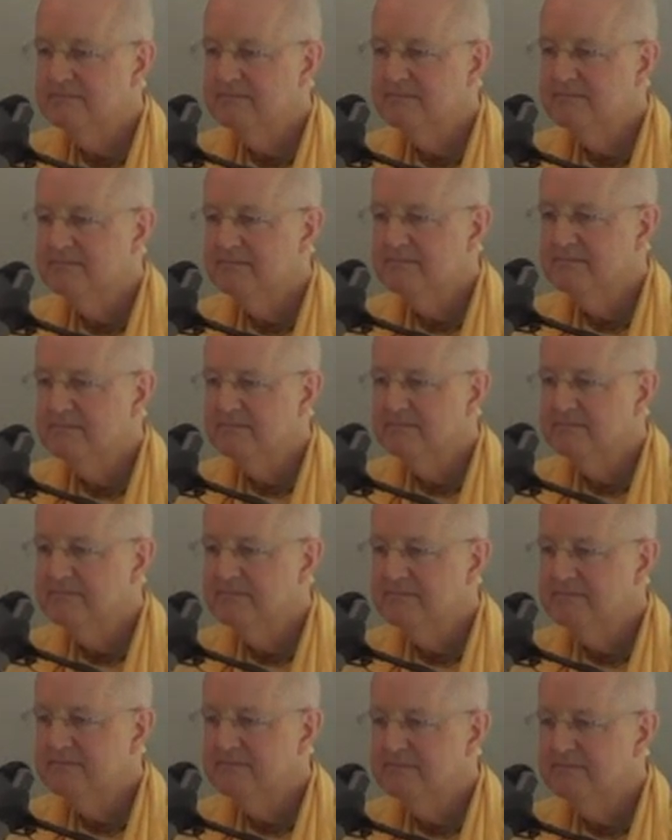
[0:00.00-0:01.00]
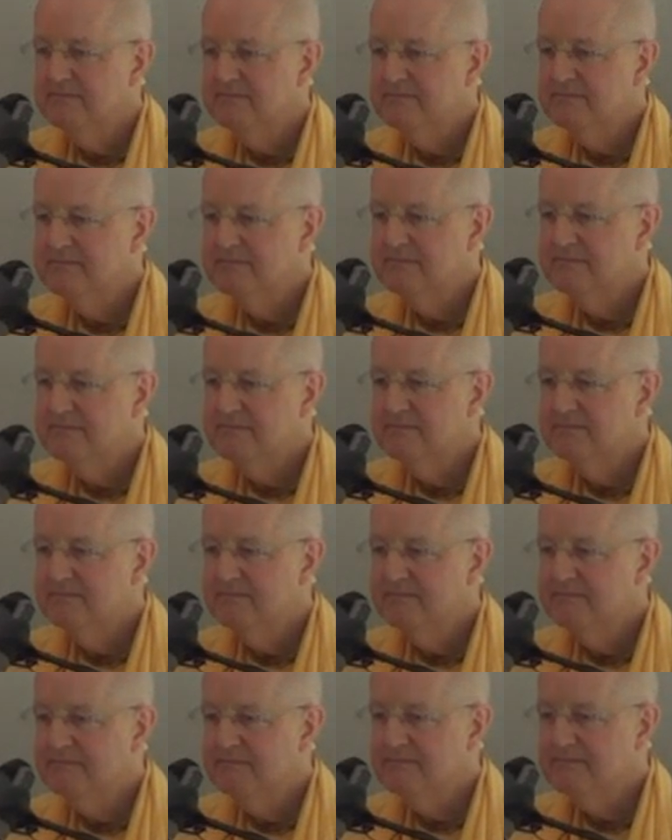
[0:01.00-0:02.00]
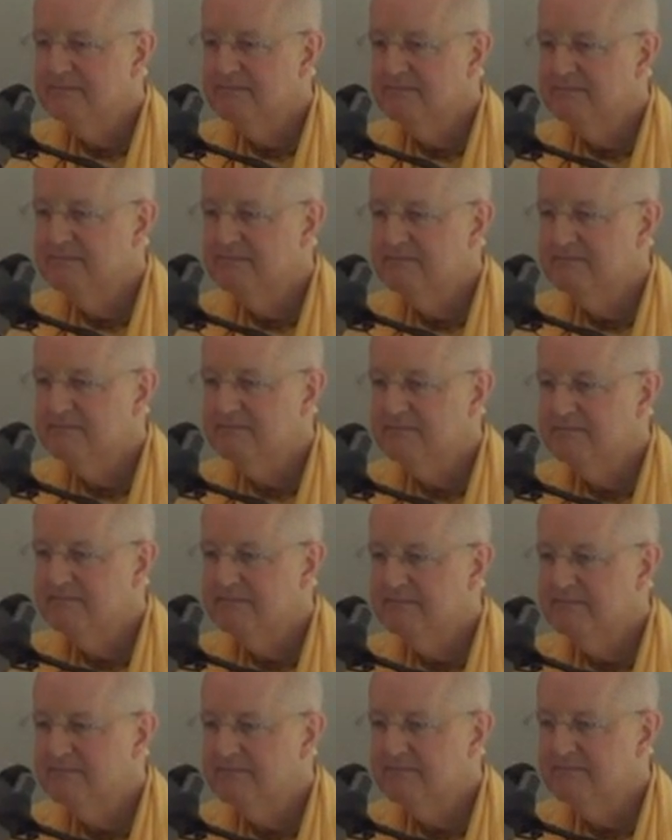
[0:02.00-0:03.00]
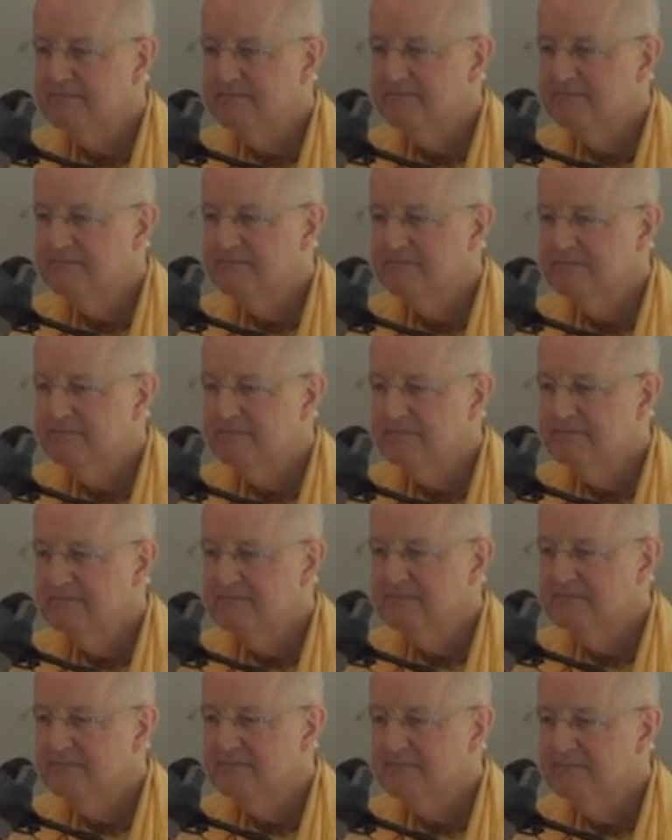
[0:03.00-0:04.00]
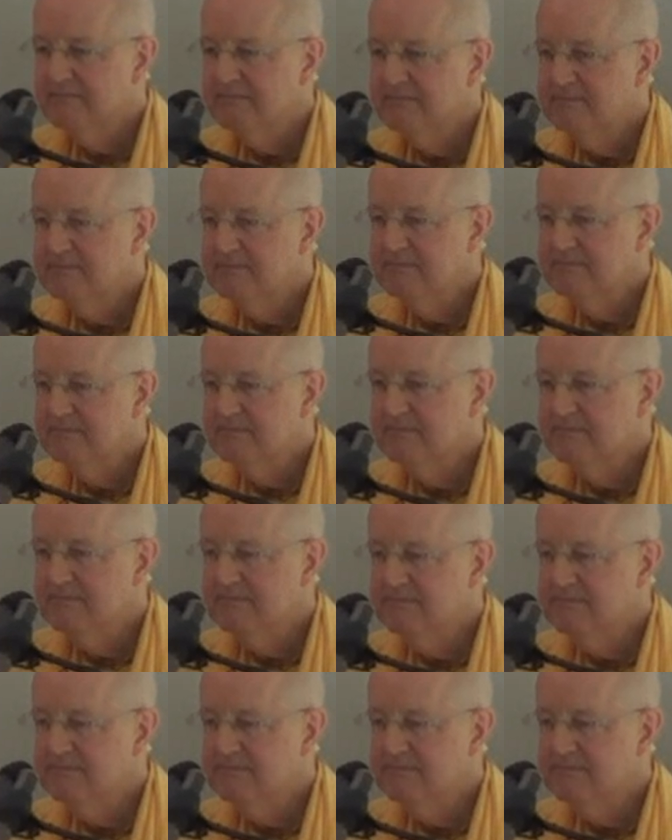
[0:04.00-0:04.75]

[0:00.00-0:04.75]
negative emotions or accept the reality without having to undergo this negative emotion?